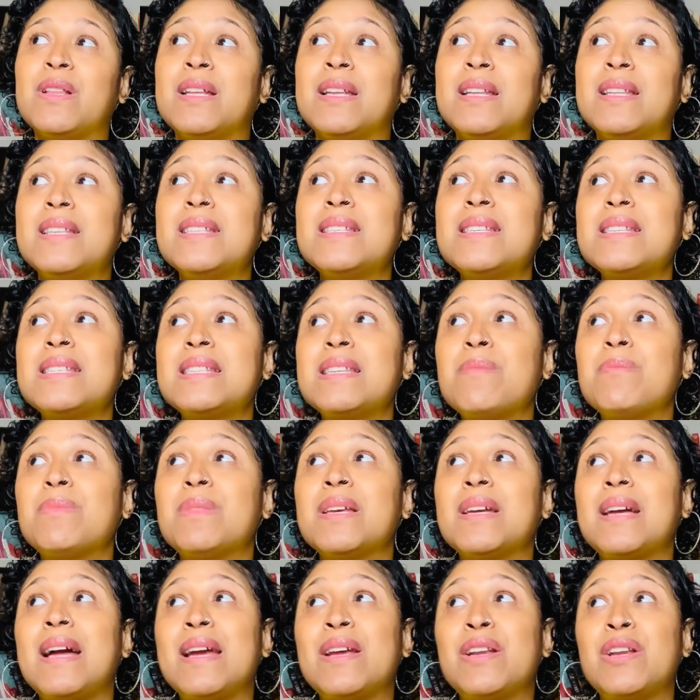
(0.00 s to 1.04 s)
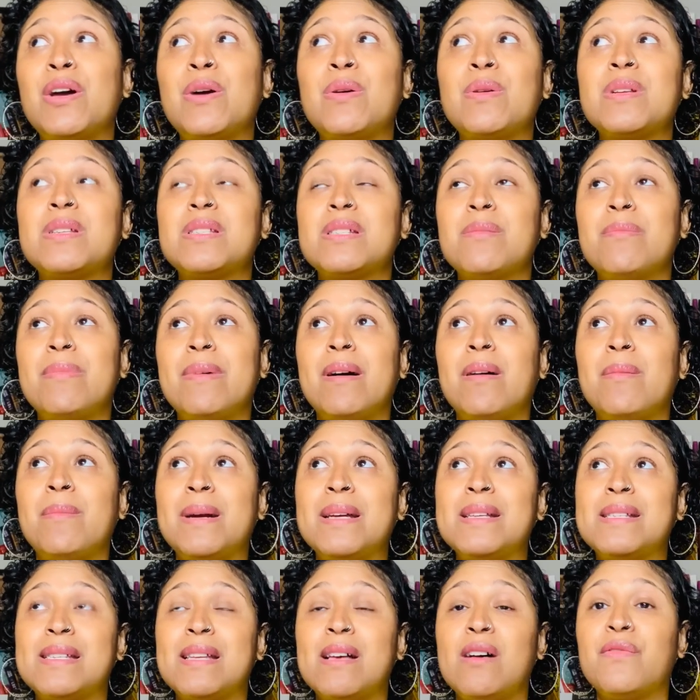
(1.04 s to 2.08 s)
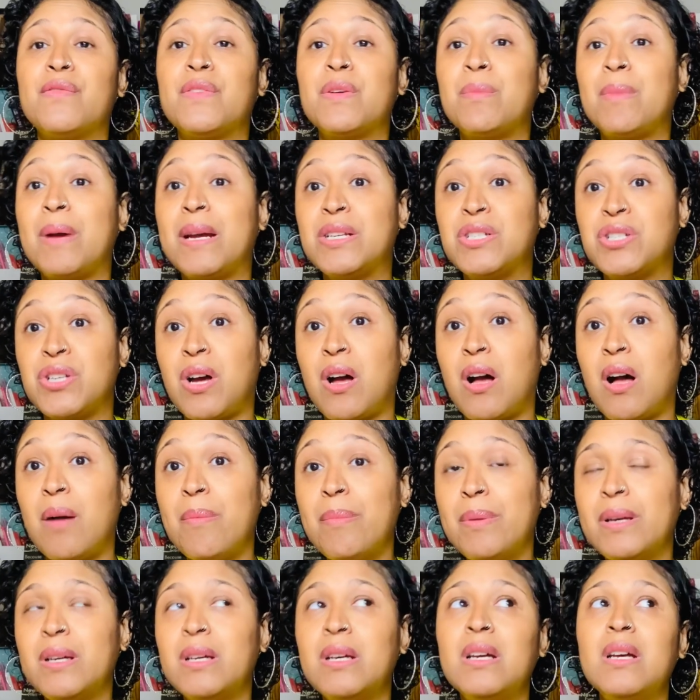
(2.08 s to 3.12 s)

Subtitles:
And this is something I noticed about myself in my job.